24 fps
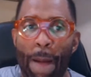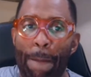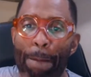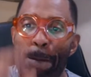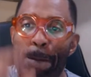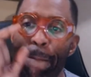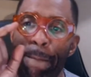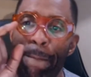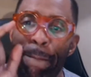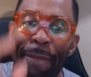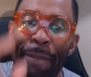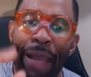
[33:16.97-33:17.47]

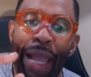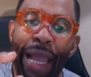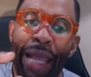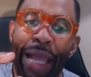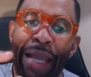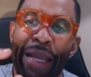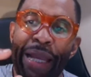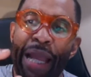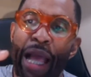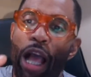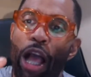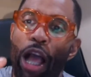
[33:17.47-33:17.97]

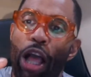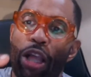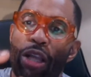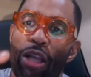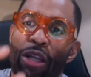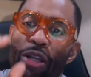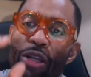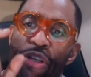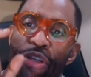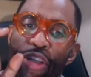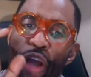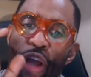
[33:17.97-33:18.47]
Men
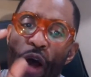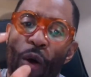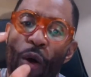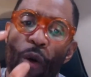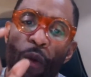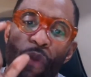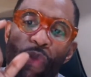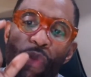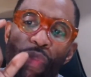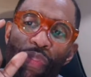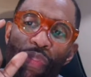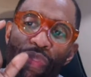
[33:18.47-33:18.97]

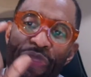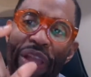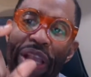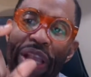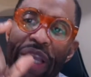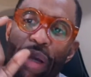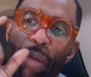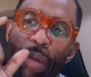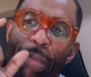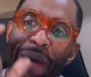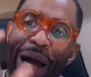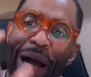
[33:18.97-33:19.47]
don't
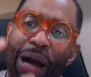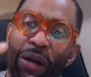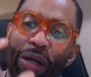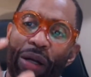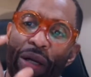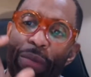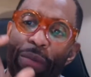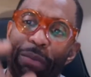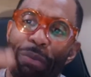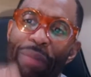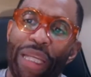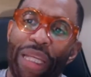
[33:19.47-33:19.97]
think about
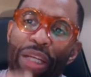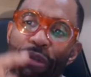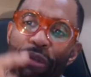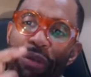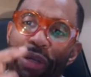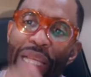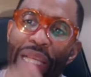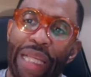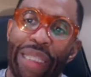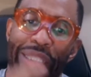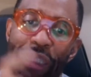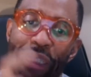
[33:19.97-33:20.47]
committed
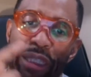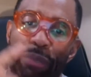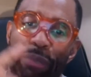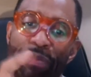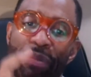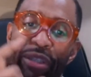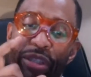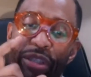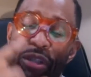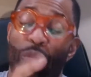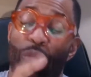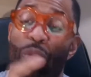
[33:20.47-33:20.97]

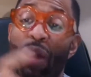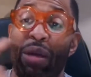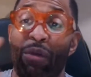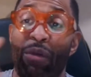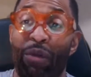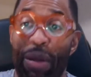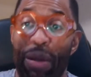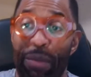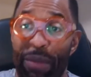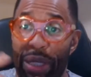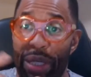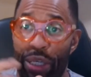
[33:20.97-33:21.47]
relationships the way
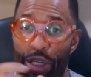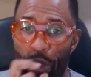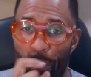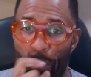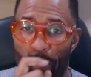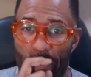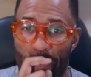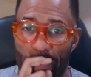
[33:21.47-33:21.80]
women do.